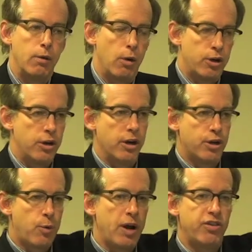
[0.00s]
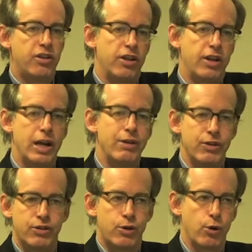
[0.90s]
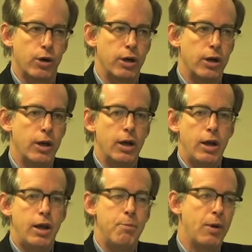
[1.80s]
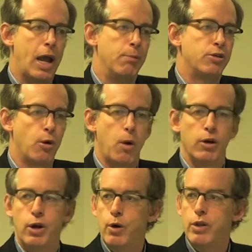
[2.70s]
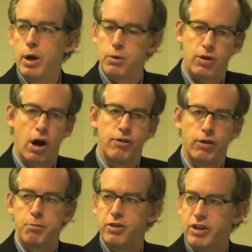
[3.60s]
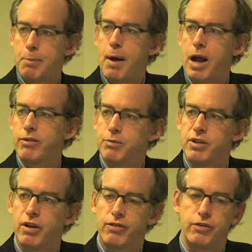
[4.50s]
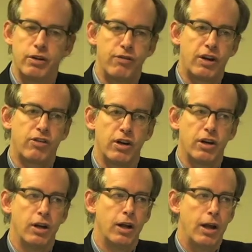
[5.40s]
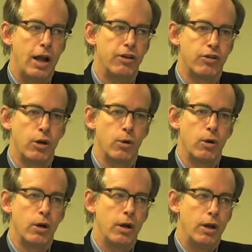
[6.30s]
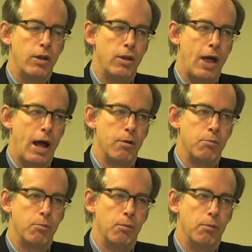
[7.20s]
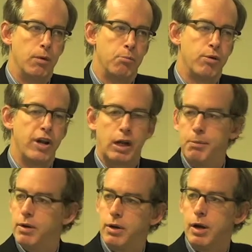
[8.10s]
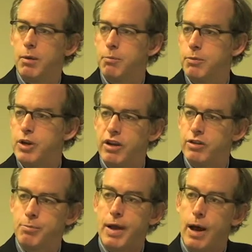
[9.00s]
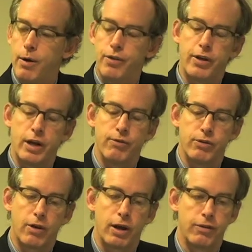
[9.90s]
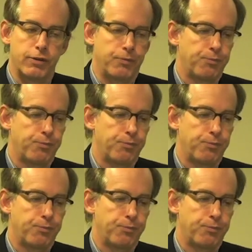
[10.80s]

but in a twist, at the end of his story, he became so well known that it was hard for him to step out of himself in fiction. And so that predicament um, chased him down at the end of his life.